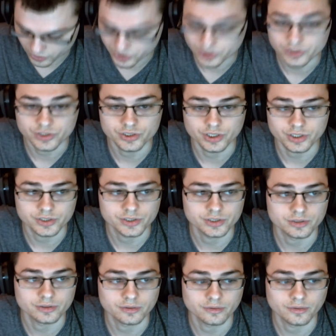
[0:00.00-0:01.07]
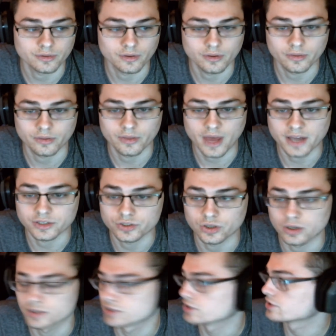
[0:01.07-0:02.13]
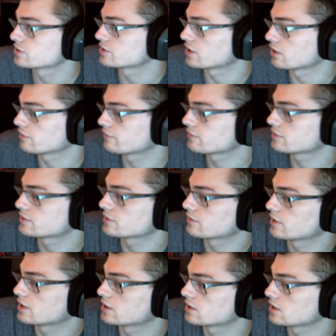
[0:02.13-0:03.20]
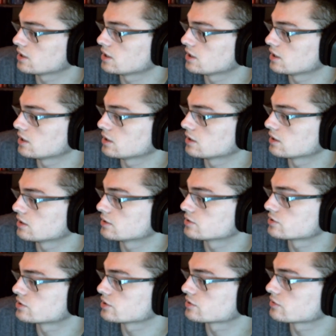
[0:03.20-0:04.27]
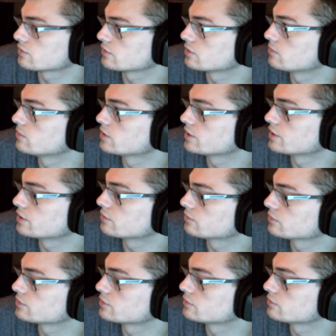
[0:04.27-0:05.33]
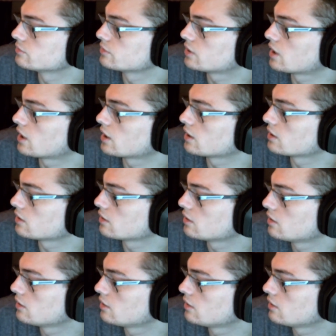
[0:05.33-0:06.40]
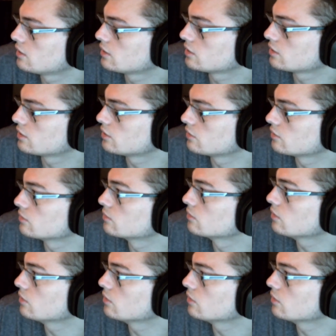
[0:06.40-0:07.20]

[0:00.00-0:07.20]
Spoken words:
is just that charge itself. So then E is just going to be equal to K Q